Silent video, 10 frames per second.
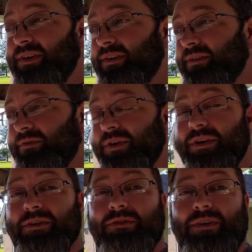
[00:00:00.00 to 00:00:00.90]
and the
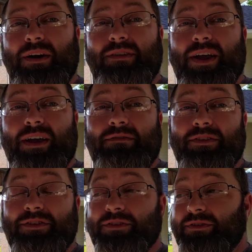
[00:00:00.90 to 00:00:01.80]
rear is 5.5
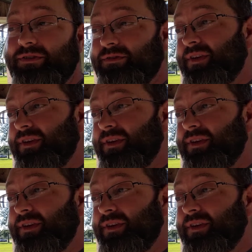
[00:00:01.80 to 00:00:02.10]
inches.